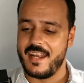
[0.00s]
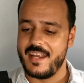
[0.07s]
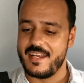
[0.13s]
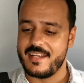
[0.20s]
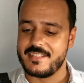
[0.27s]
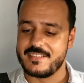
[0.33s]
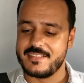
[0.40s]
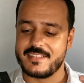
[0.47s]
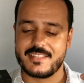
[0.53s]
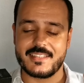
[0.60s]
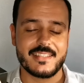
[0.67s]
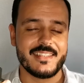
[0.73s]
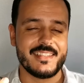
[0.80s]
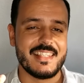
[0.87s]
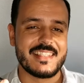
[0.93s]
and
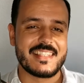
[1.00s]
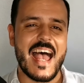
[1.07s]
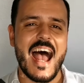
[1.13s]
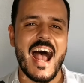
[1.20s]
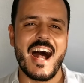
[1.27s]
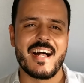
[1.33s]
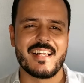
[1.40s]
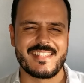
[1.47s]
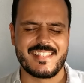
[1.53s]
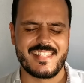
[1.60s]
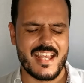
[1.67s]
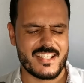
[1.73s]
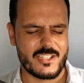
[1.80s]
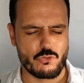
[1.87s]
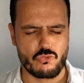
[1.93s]
this
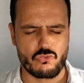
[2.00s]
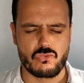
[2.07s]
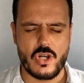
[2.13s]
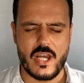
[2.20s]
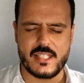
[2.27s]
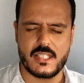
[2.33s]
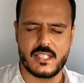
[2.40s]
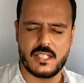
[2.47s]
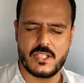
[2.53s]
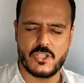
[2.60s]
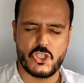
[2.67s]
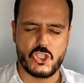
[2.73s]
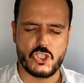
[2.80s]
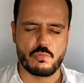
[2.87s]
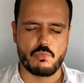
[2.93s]
has that
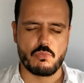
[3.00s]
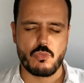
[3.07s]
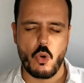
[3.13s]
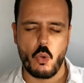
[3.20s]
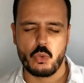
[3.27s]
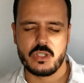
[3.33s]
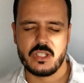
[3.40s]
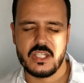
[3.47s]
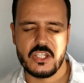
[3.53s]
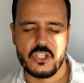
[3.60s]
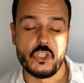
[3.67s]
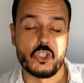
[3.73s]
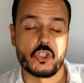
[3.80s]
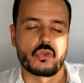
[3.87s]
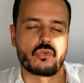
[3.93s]
resinous,
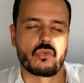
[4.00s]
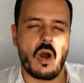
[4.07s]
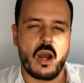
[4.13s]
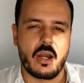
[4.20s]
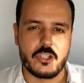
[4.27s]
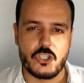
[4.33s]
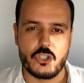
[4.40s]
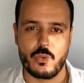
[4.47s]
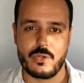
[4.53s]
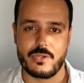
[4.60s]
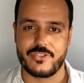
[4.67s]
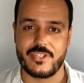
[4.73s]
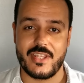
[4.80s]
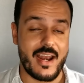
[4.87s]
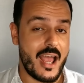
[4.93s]
smoky, dry
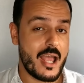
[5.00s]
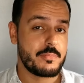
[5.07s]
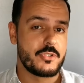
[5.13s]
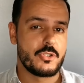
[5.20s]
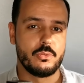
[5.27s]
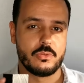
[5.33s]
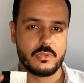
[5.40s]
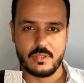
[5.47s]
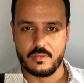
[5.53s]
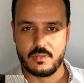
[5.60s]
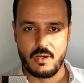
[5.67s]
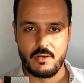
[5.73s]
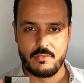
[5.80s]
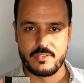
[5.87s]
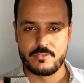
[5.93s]
nuance that I absolutely
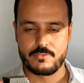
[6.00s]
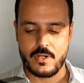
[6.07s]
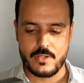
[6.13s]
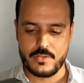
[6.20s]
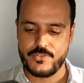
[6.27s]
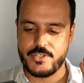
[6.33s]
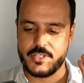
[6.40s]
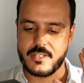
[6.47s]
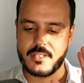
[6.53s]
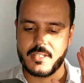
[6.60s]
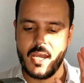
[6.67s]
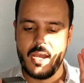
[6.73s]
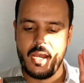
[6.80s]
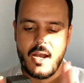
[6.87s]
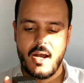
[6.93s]
love in fragrances.